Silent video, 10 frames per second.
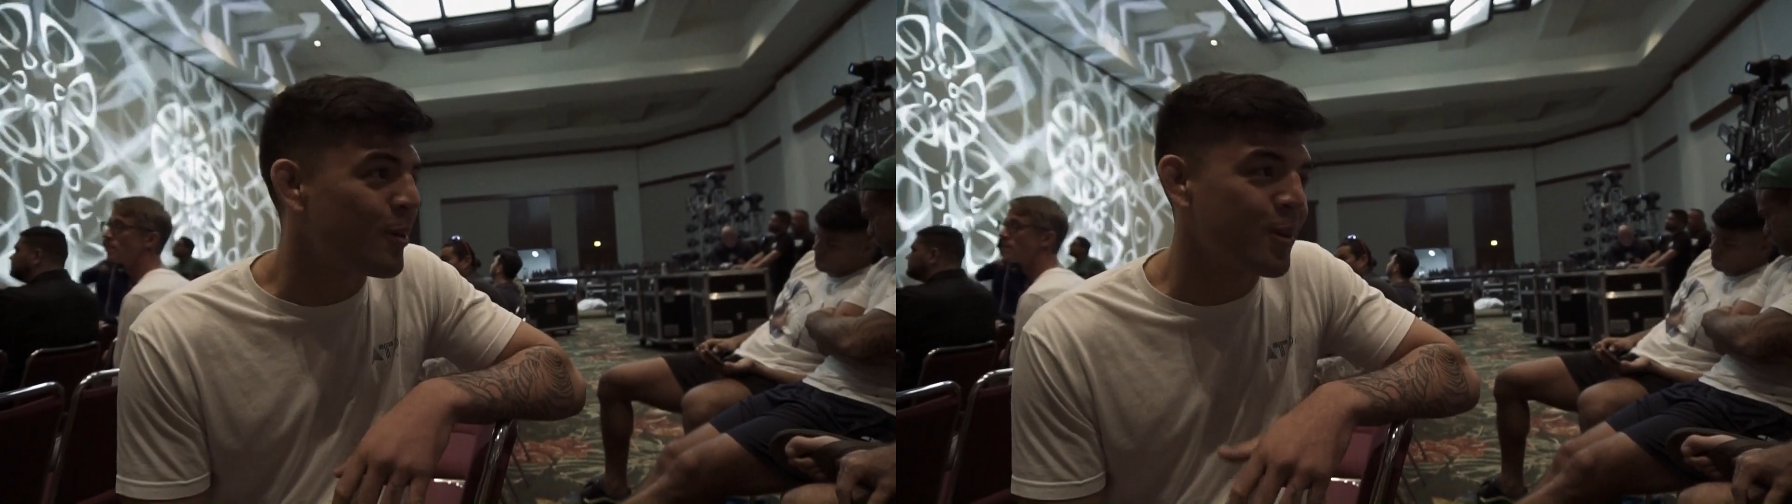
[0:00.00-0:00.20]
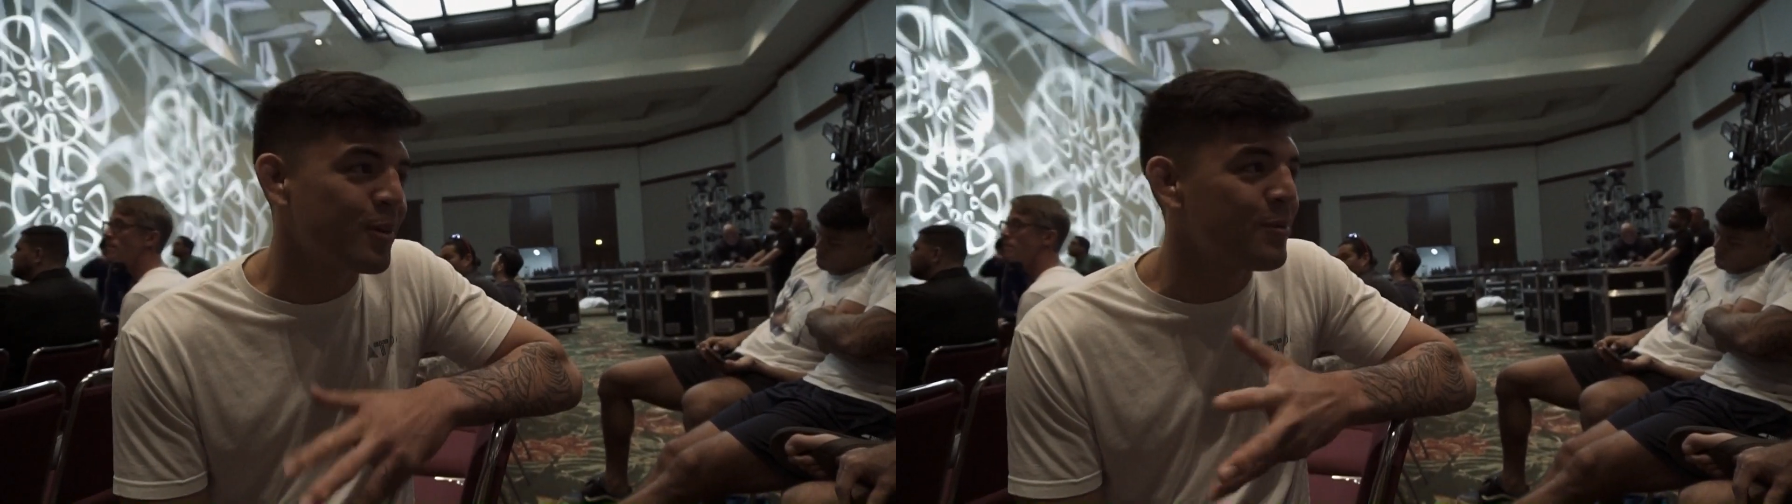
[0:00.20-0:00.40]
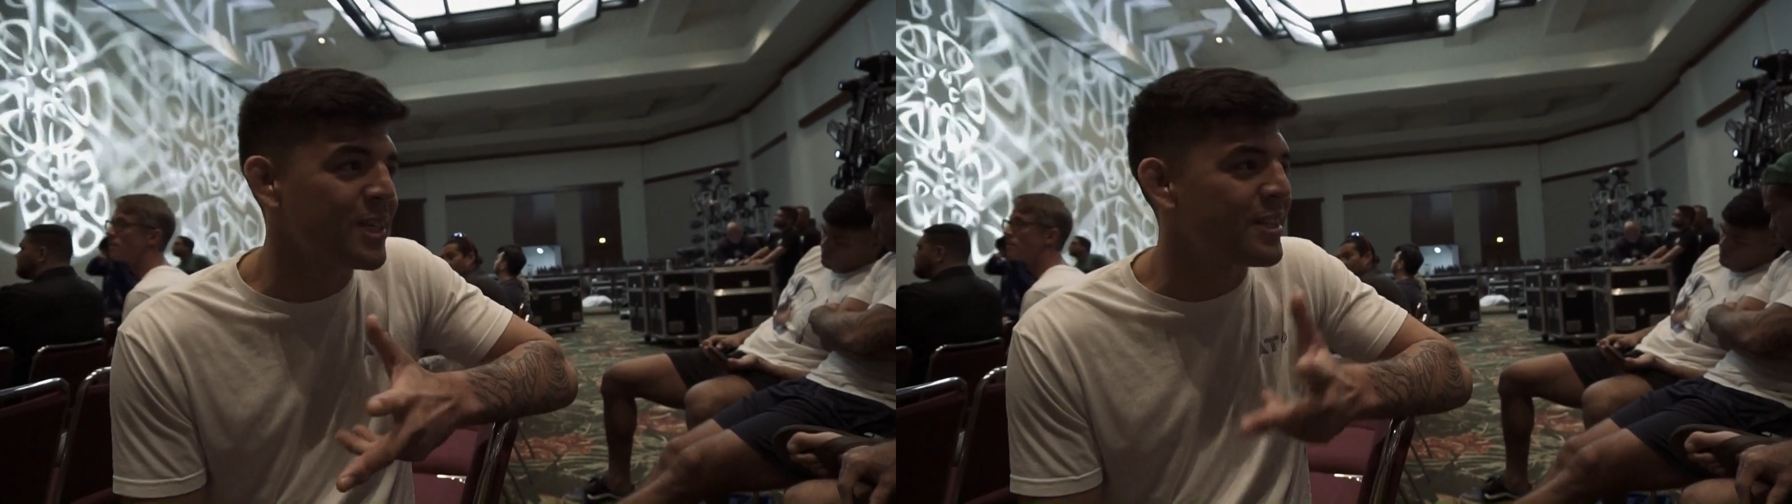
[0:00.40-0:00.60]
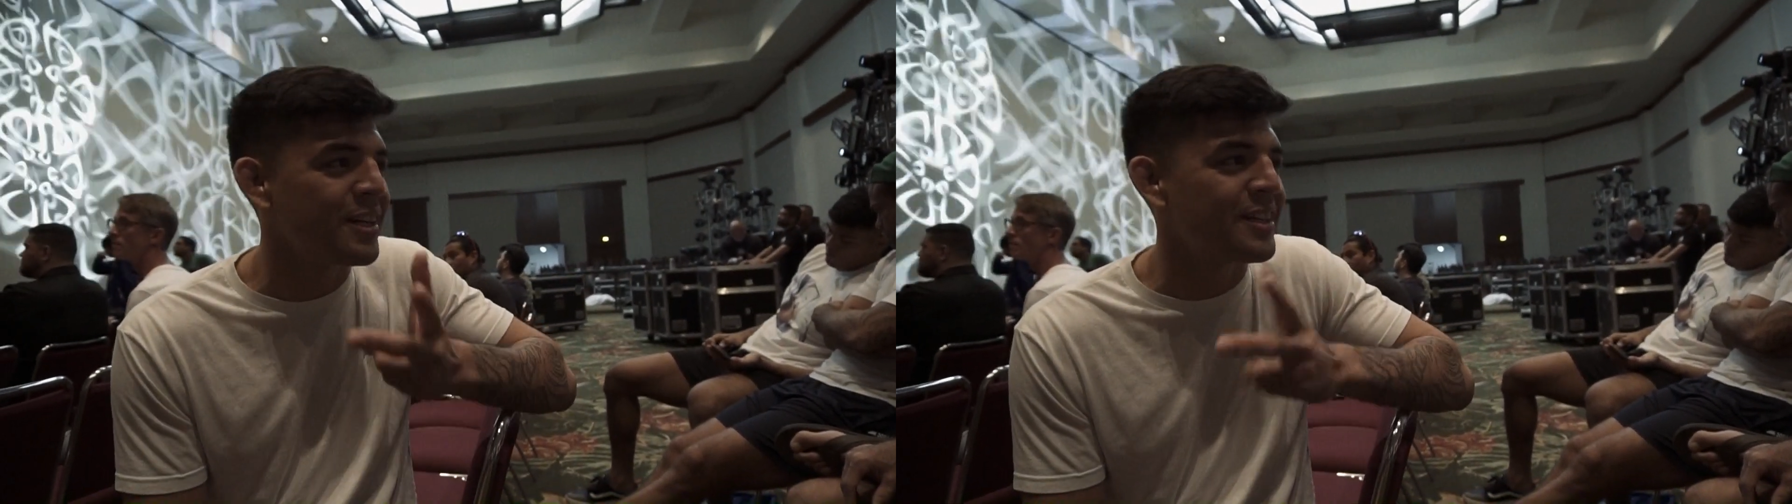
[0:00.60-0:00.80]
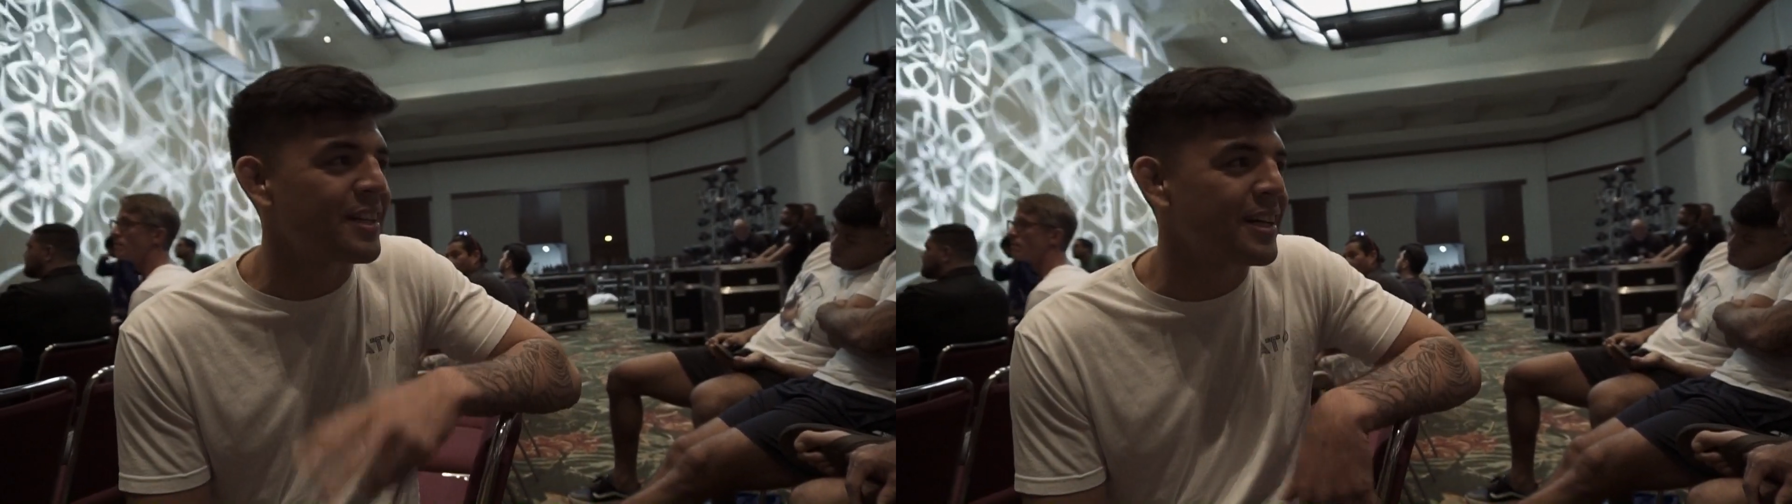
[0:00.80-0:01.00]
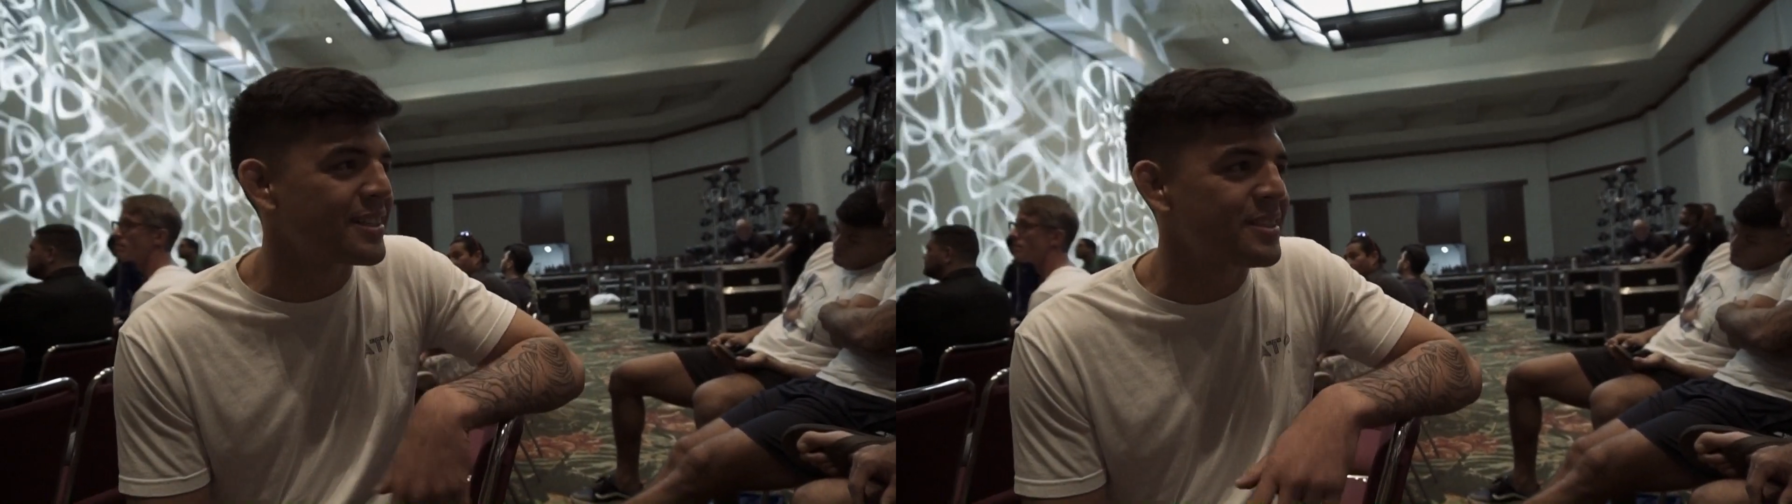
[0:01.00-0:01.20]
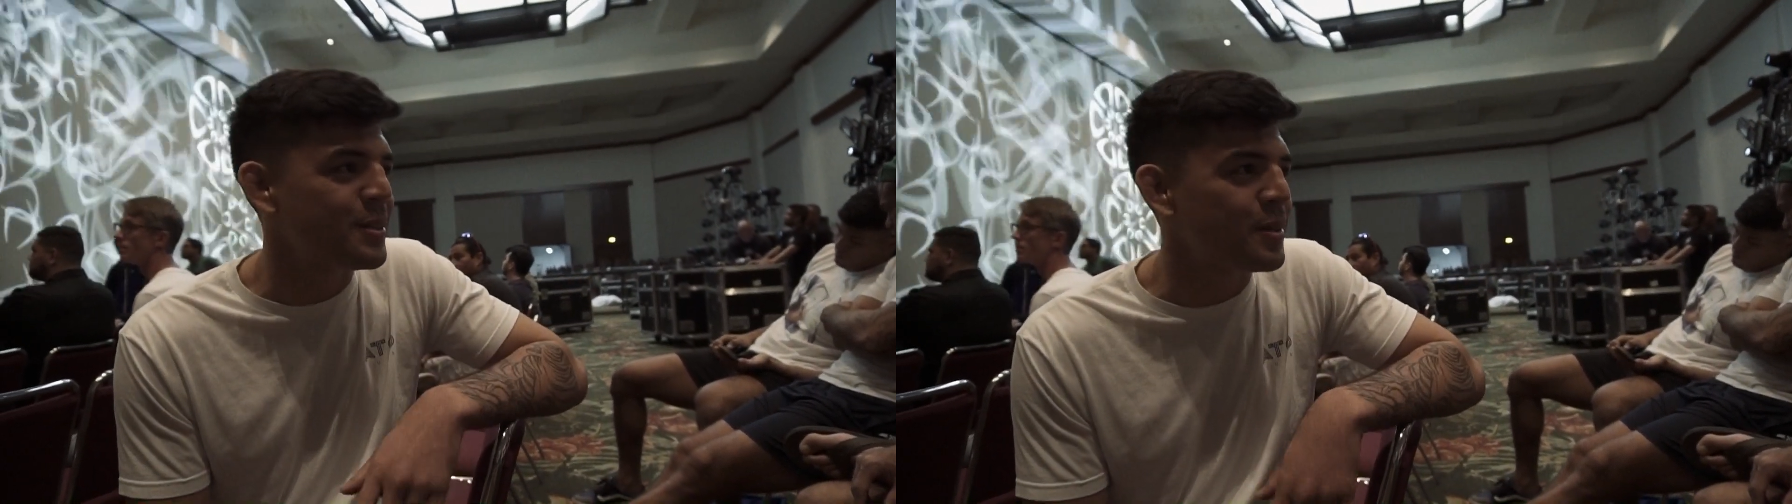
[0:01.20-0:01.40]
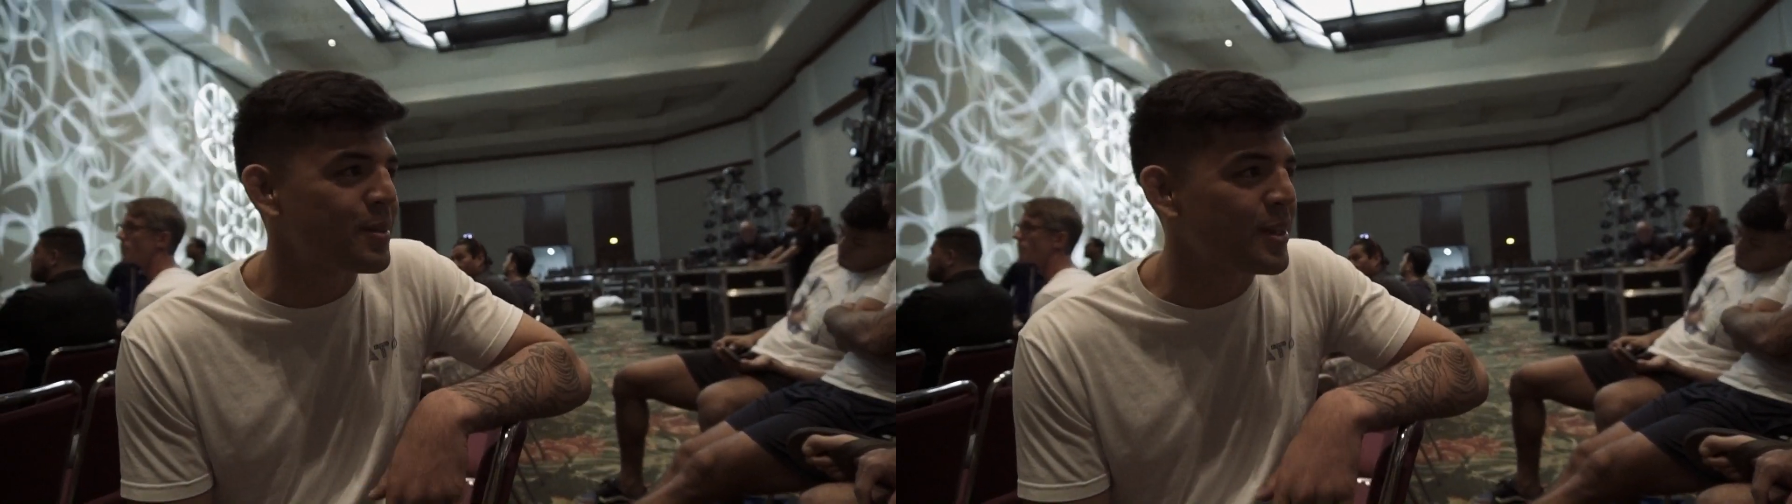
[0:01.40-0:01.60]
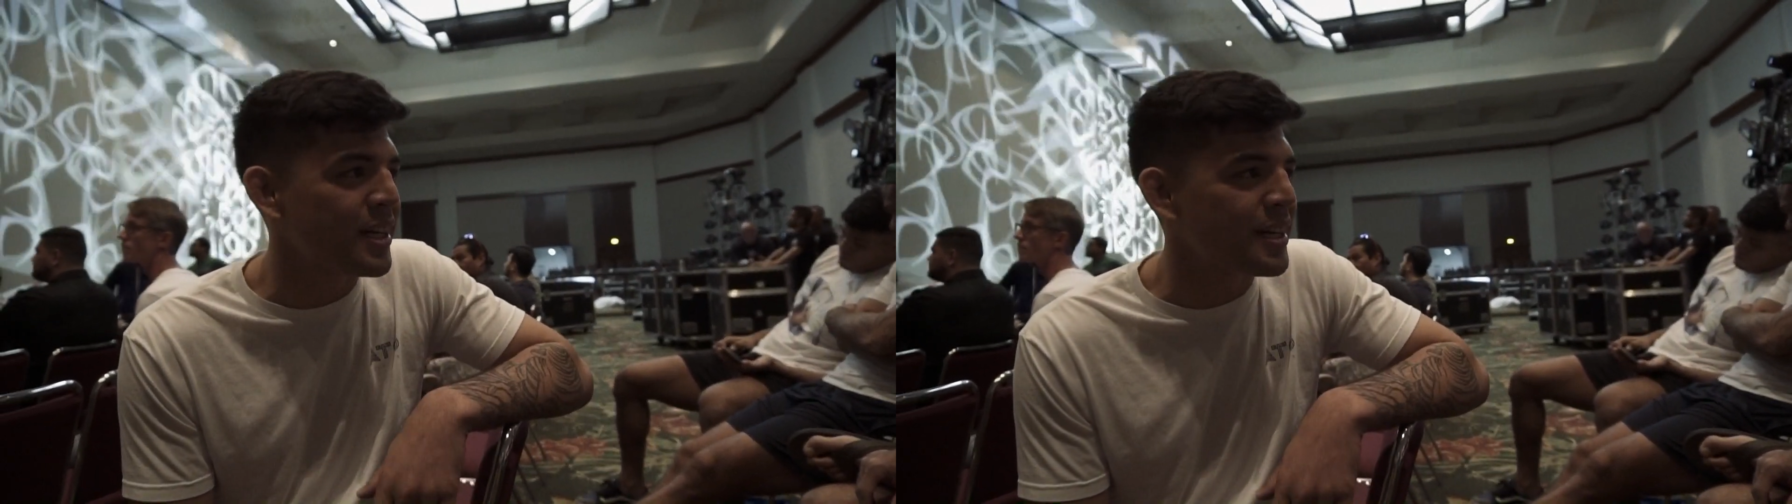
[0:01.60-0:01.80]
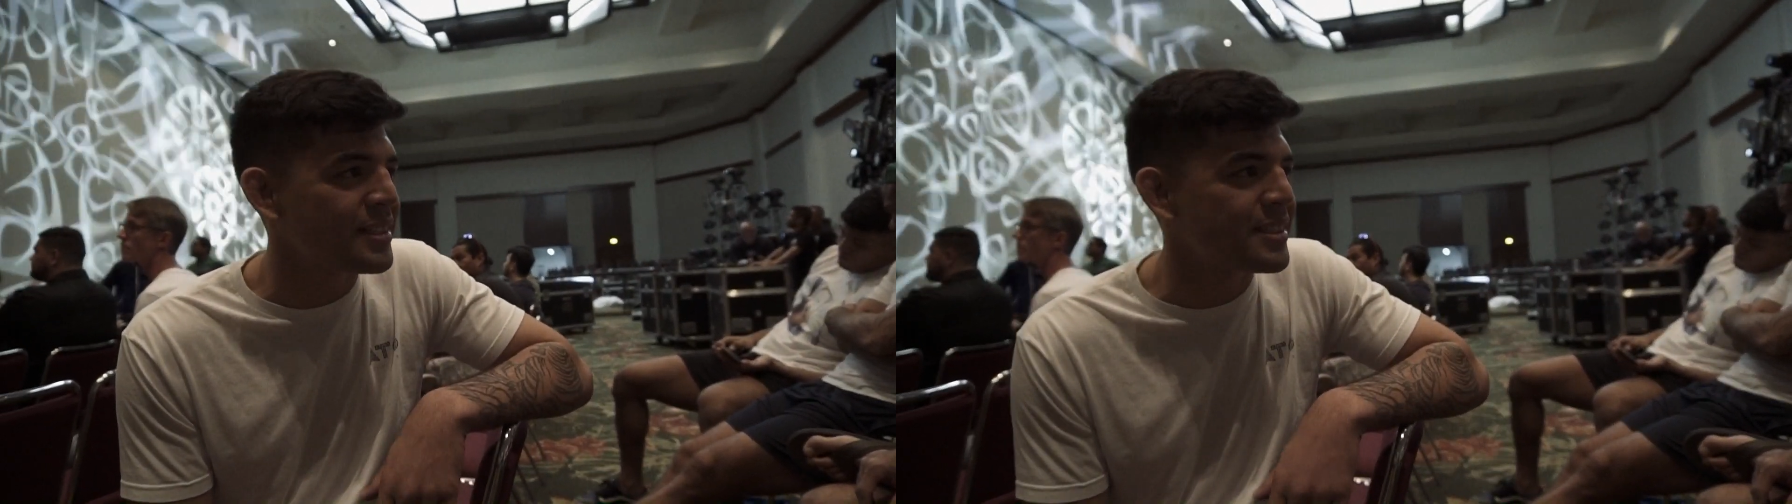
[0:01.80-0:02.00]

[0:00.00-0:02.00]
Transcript: we would have been done in like two, three days.